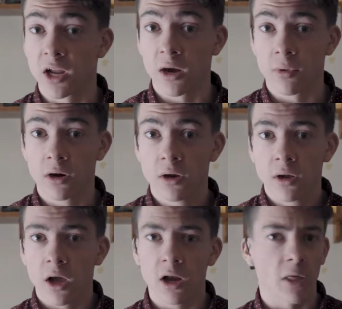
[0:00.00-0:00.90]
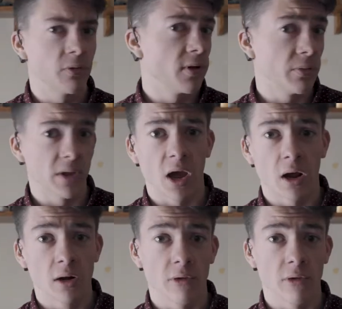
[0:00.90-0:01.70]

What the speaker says: camera, and that's at the end.